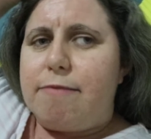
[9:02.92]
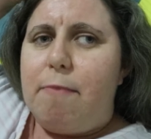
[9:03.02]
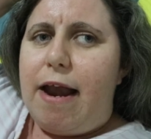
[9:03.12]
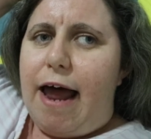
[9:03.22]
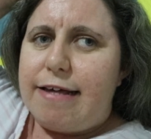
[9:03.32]
It's
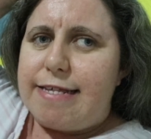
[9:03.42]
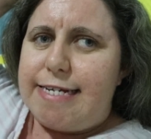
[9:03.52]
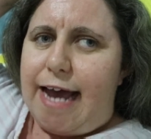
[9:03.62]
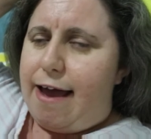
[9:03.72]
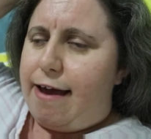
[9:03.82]
my last
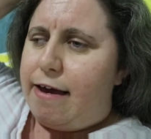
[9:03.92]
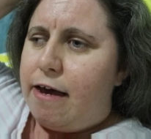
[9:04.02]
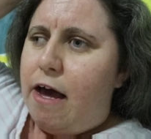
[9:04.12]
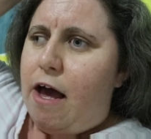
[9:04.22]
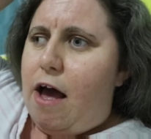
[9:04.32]

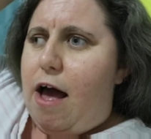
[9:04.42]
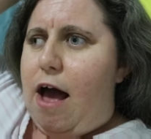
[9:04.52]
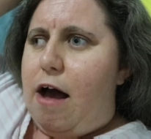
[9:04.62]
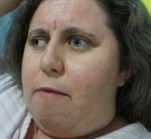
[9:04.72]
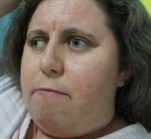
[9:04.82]
day,
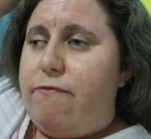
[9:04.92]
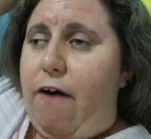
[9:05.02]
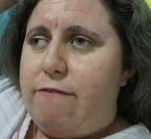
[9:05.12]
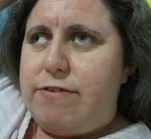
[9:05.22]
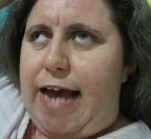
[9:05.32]

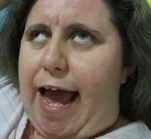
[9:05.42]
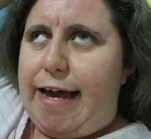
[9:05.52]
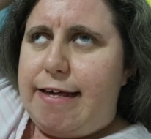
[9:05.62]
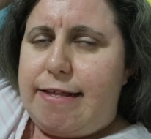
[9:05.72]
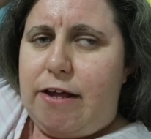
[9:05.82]
5
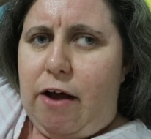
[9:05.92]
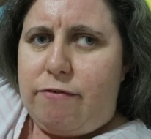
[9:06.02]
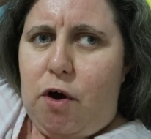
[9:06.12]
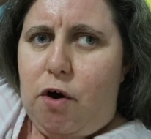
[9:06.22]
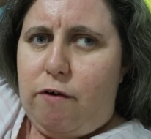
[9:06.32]
days that
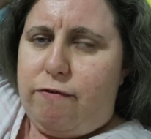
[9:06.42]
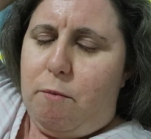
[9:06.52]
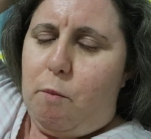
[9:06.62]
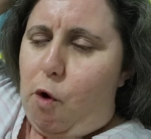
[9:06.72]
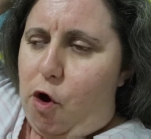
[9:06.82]
I've got off
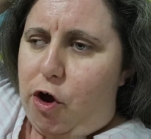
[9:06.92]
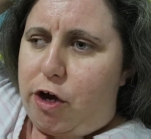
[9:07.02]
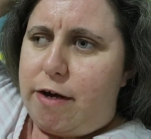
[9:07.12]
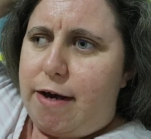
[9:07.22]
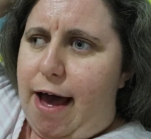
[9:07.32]
from work,